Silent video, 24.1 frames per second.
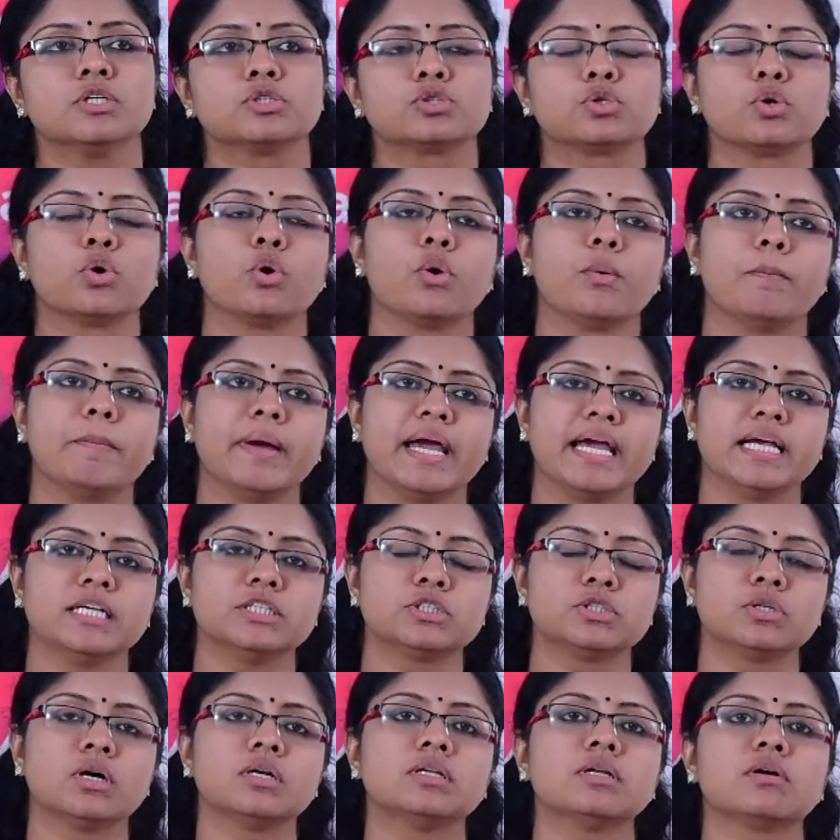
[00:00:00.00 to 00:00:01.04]
So,
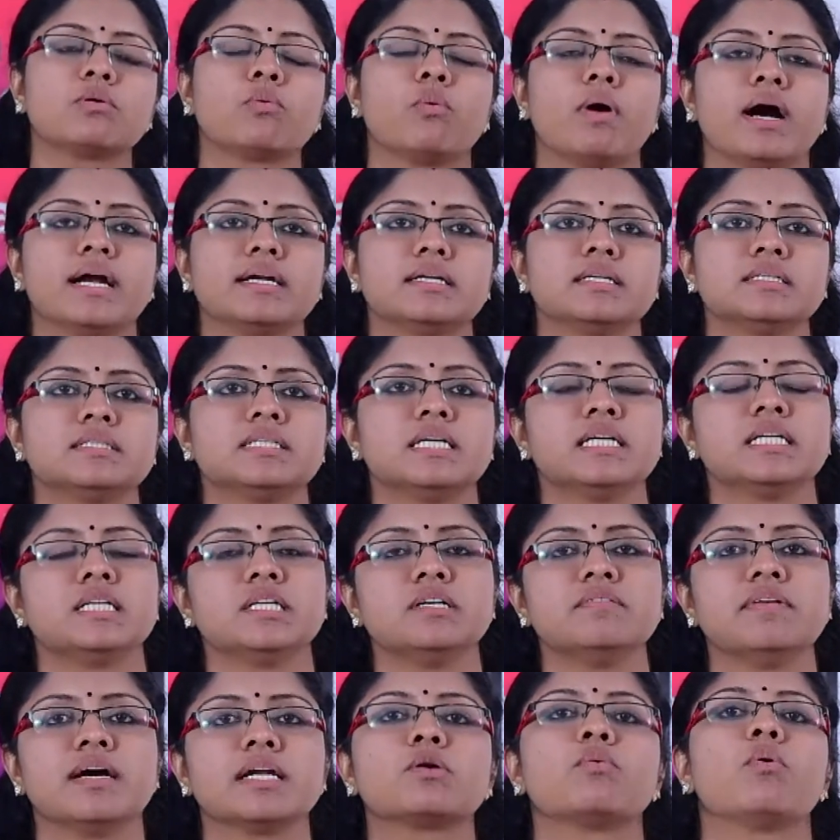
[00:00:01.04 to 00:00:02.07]
based on the
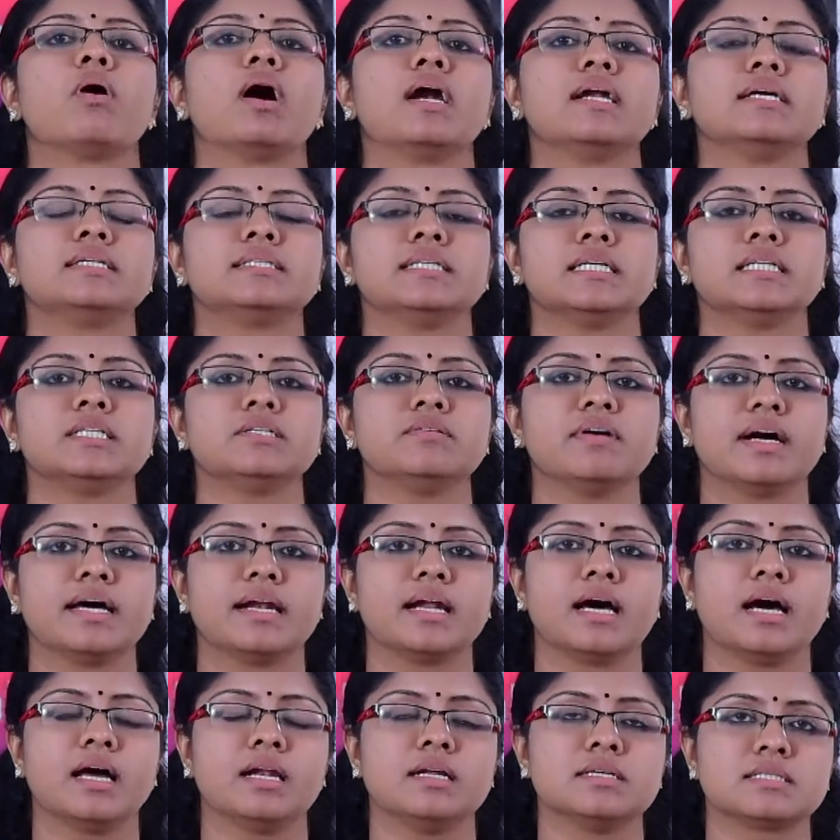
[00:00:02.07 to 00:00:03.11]
quantitative and qualitative
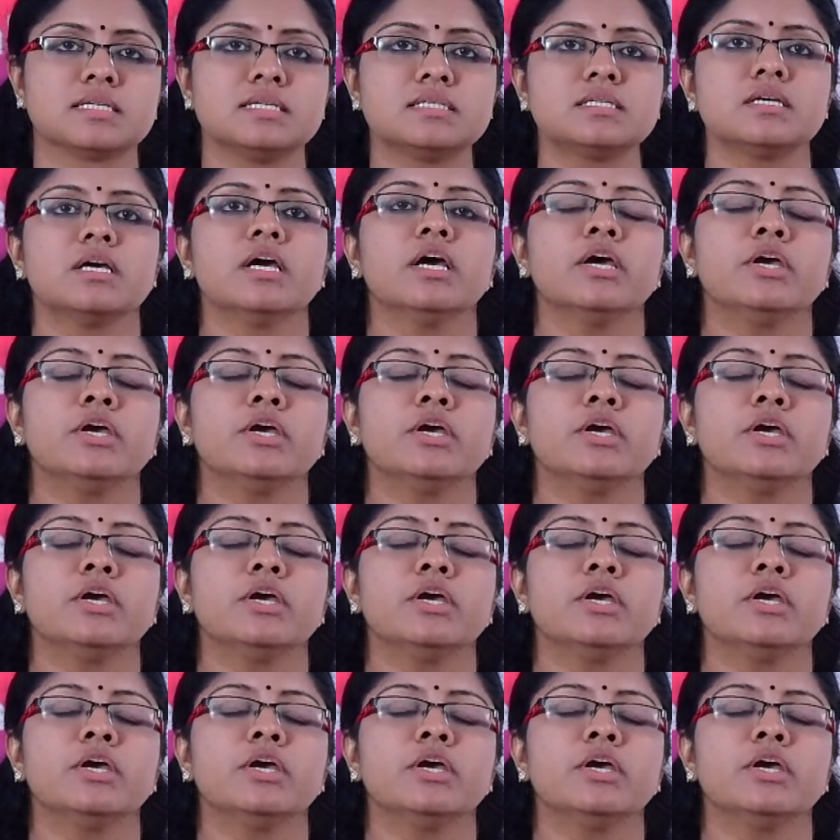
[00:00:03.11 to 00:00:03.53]
analysis,